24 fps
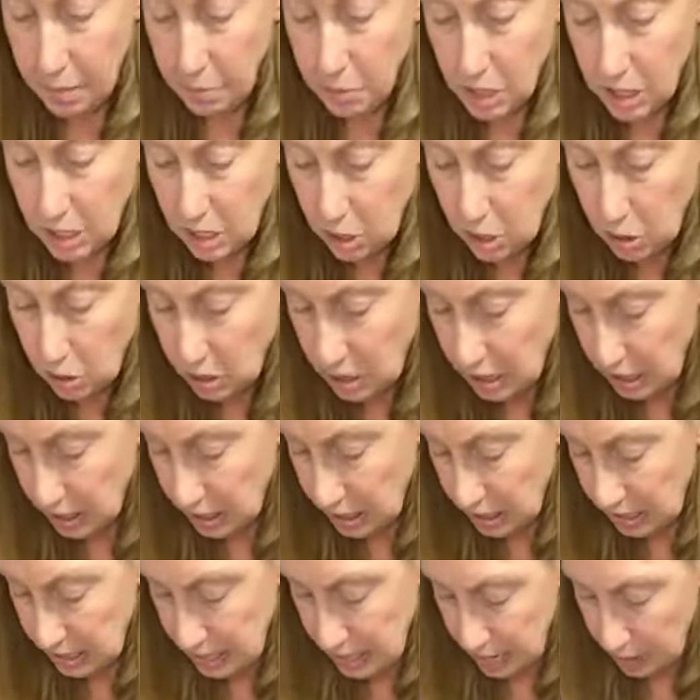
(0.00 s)
And I'm just
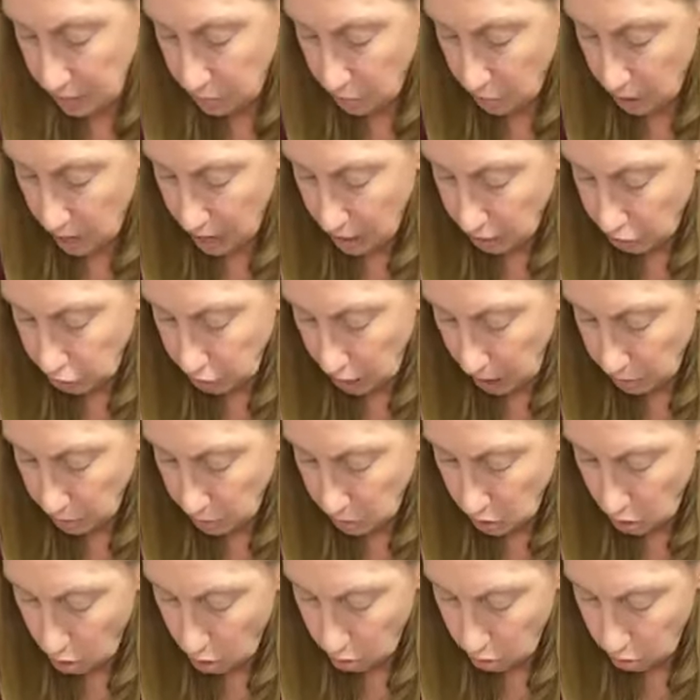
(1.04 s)
using the same brush.
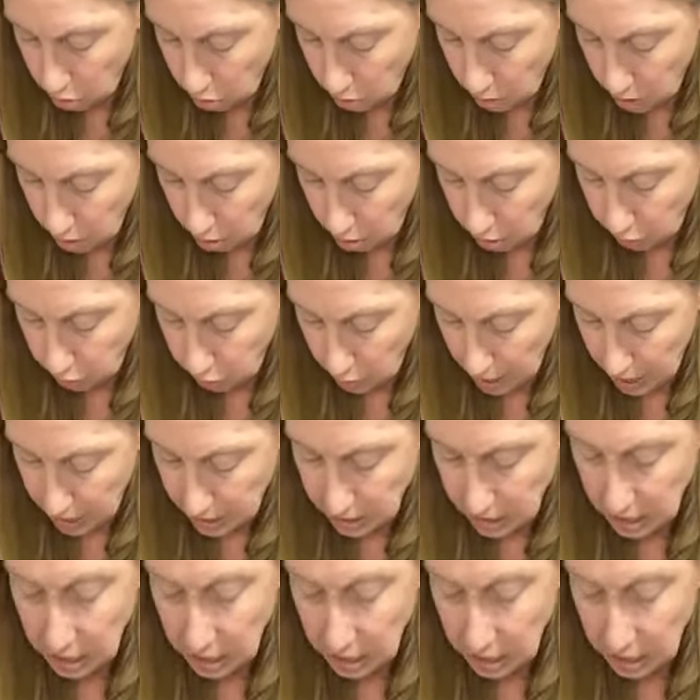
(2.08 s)
I'm so thrilled,